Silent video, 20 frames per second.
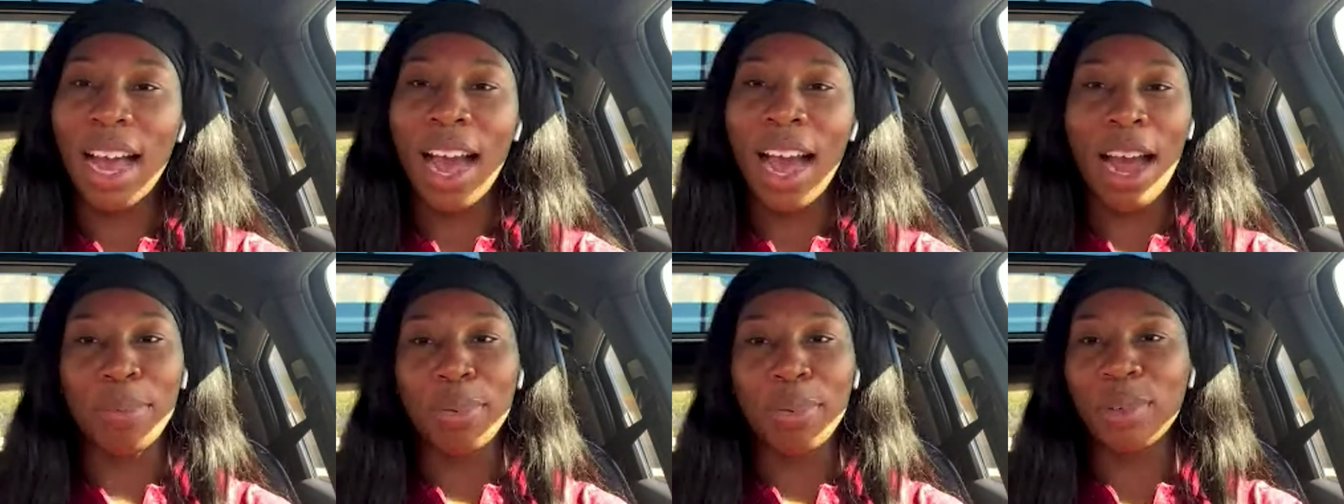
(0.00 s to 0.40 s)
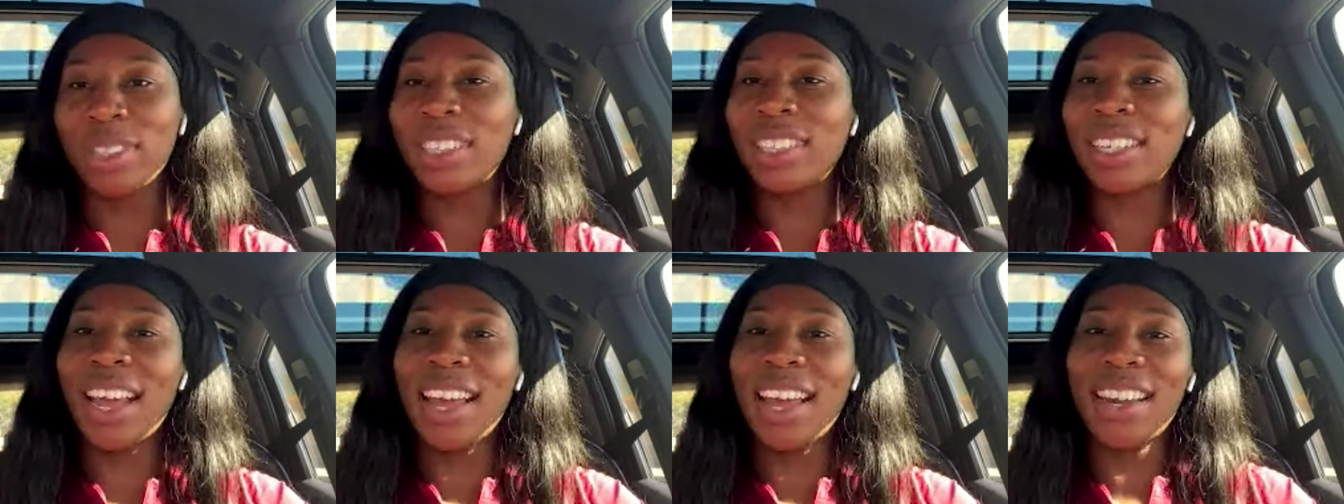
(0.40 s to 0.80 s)
I
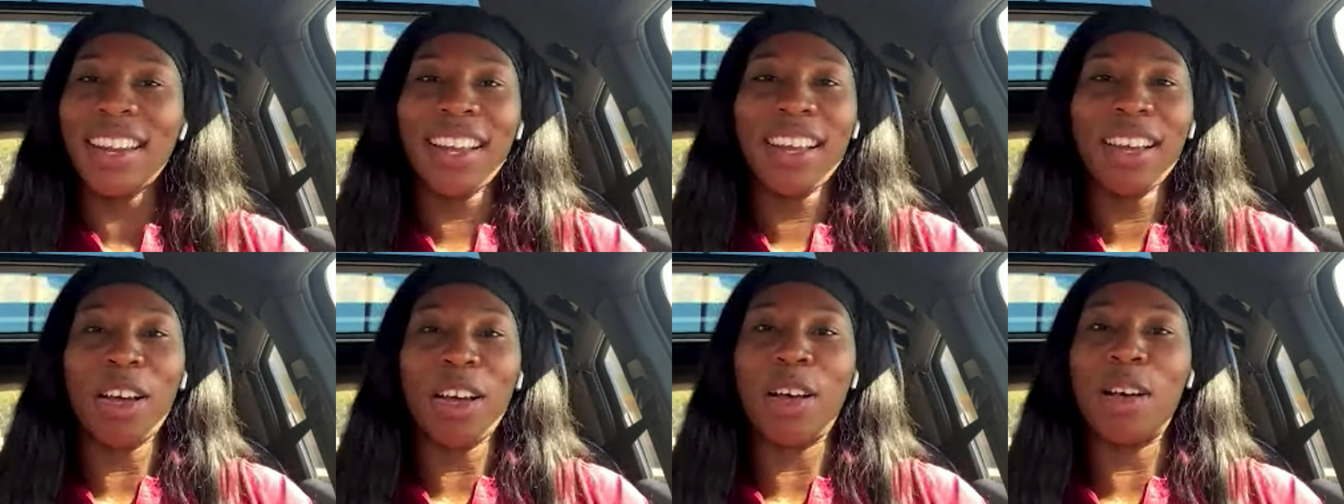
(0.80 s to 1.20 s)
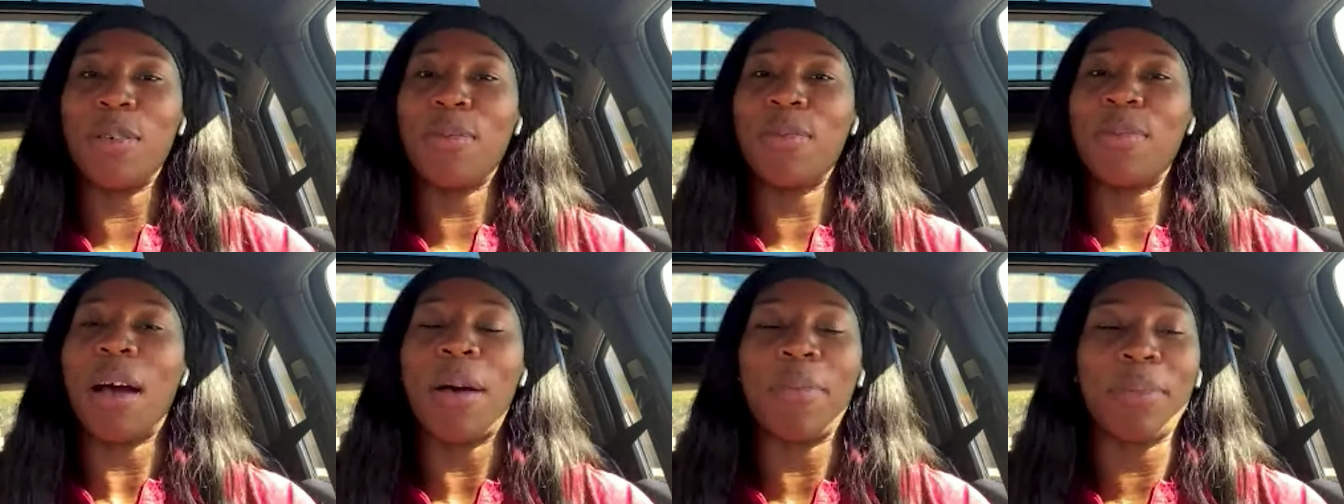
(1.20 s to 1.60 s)
appreciate it.
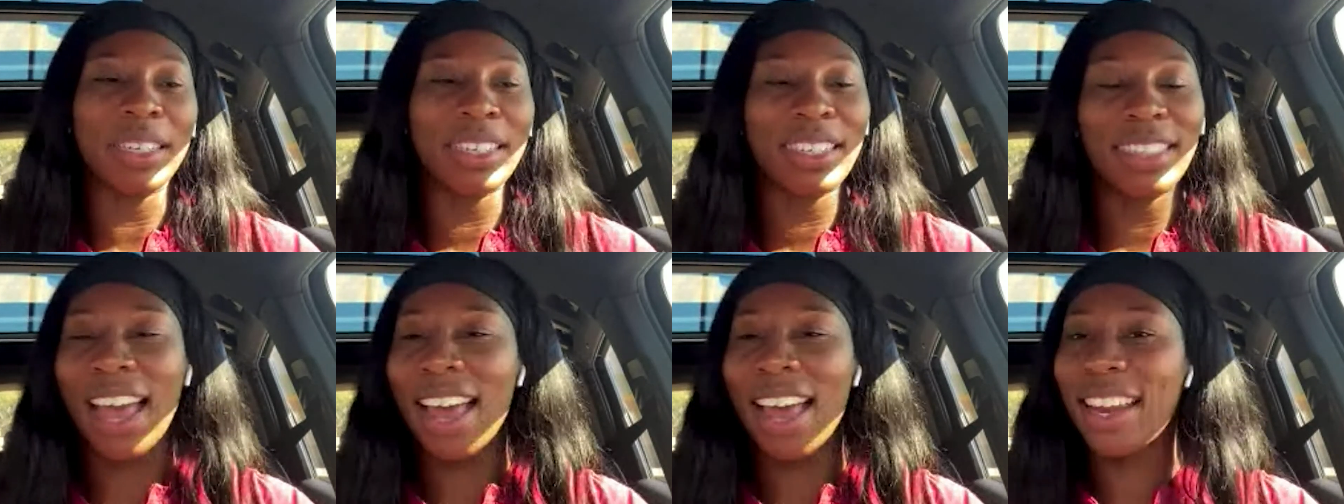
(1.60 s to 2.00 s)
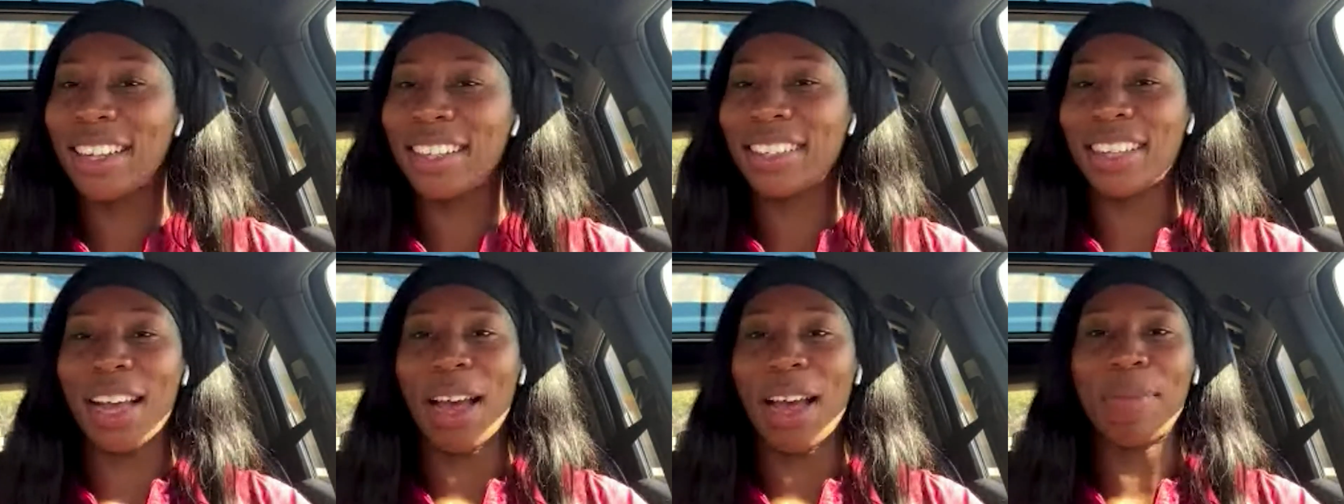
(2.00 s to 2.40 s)
Um, I'm ecstatic.
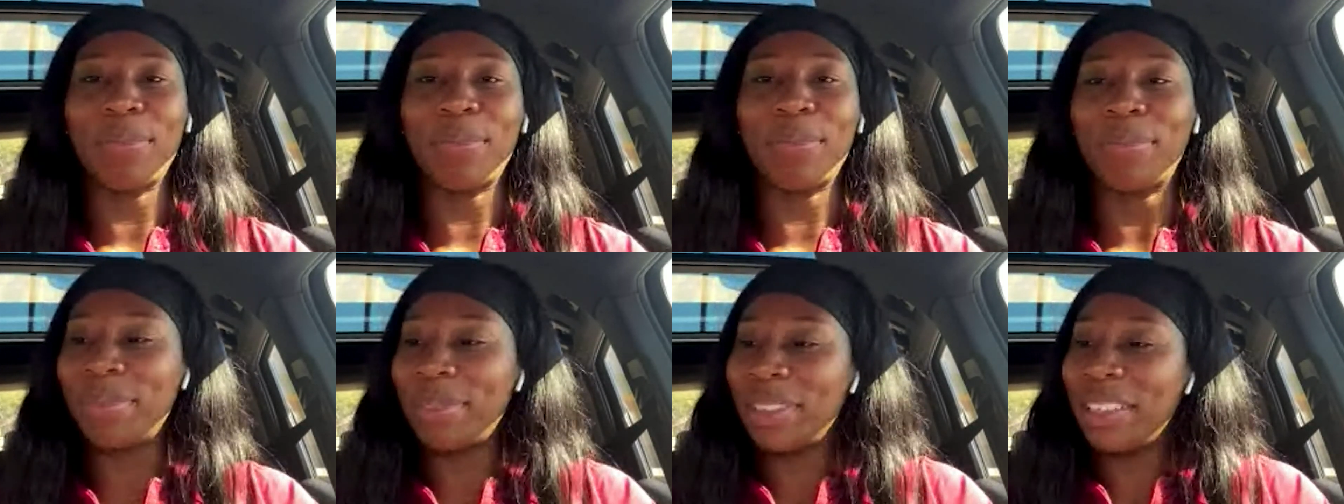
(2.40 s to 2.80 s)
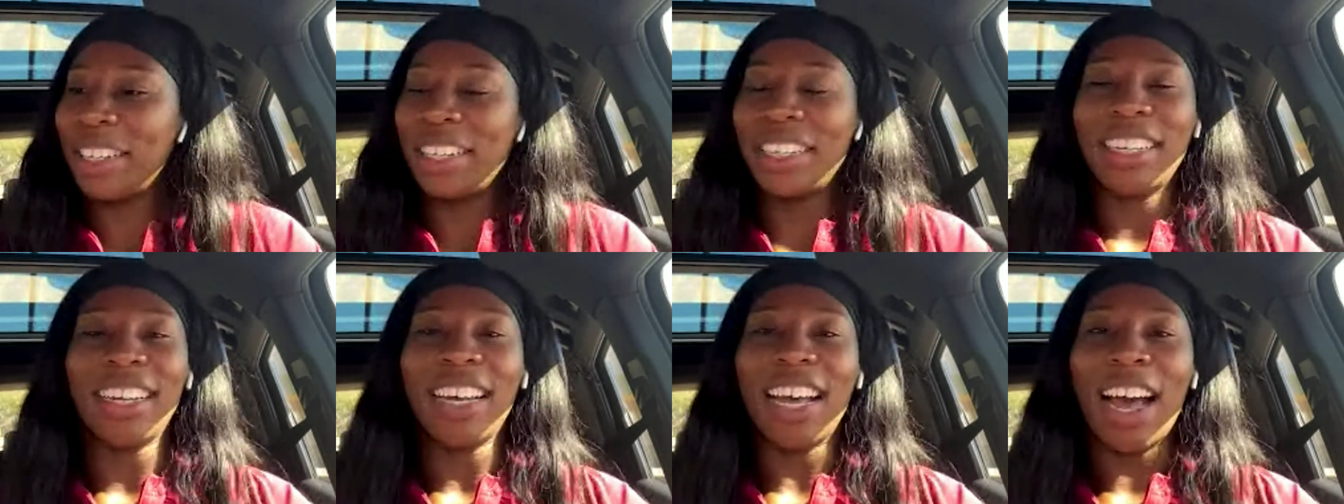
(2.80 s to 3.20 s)
I'm,
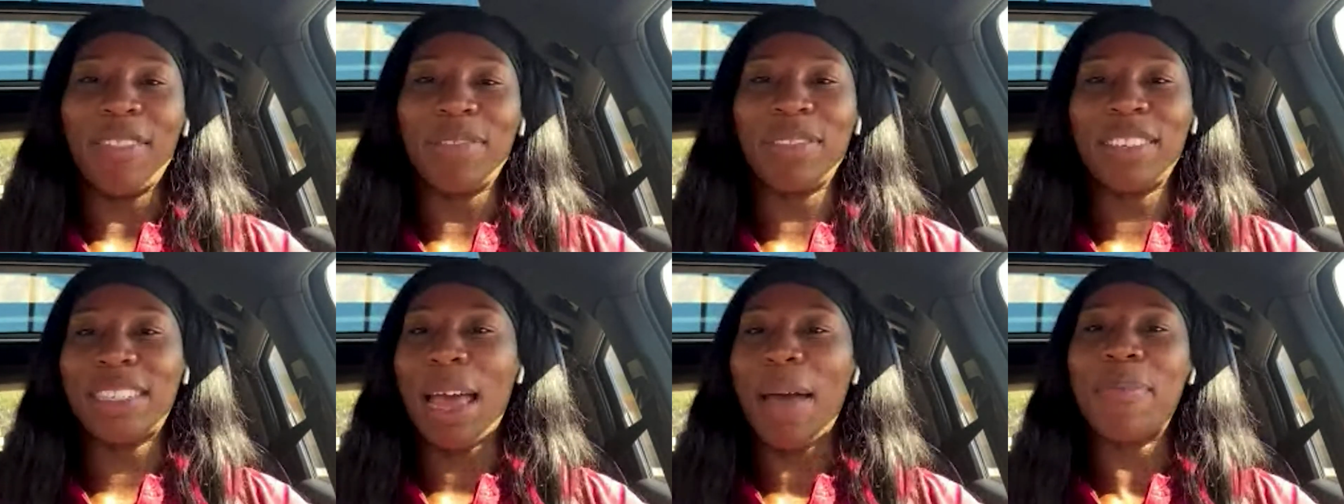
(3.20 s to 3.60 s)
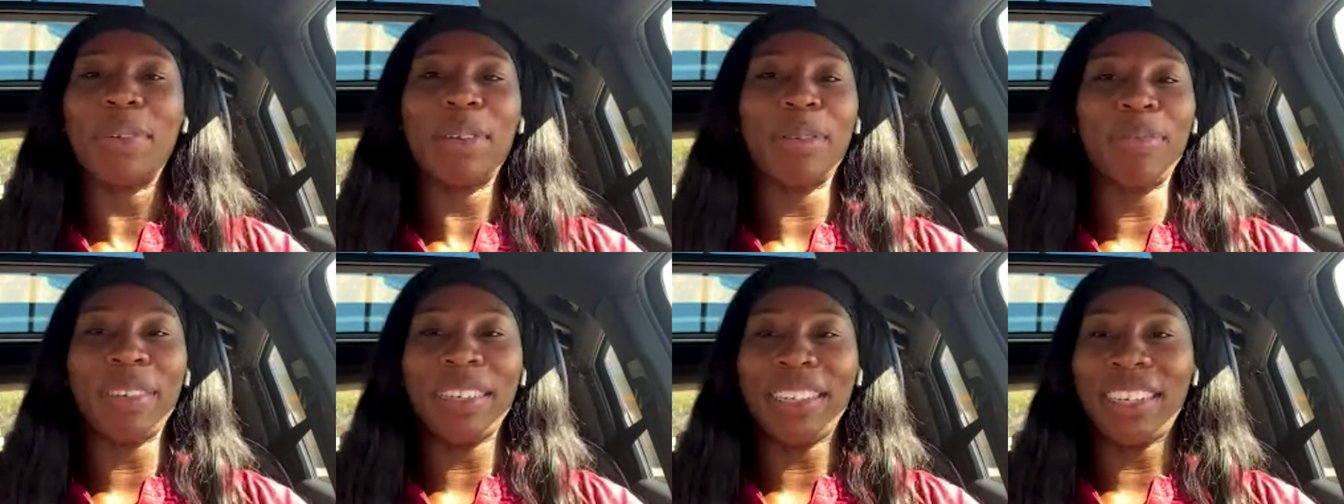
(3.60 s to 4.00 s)
I'm just happy to be